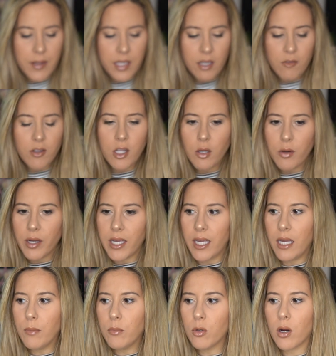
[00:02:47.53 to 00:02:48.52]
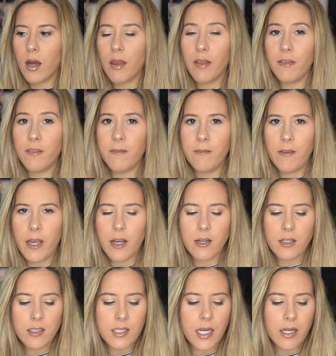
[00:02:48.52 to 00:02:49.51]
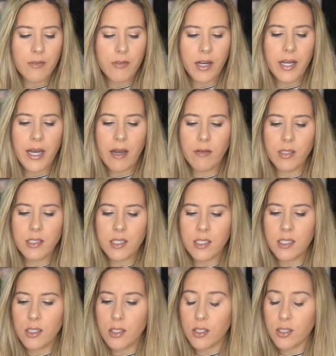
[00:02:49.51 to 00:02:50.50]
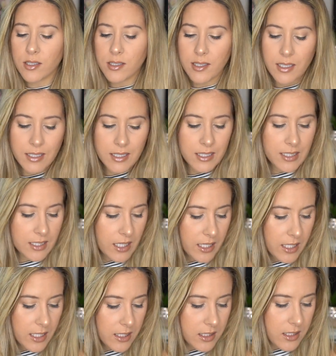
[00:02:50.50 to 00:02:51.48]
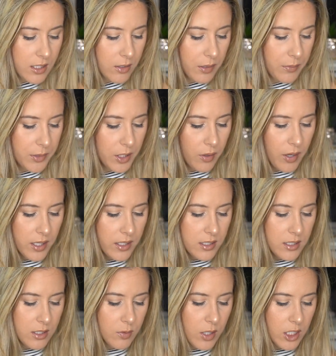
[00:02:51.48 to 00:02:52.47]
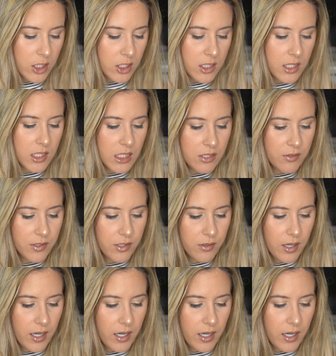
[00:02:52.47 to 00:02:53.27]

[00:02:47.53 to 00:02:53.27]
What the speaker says: Even though I am more on the fair side right now, it still looks stunning. So let me go ahead and swatch these for you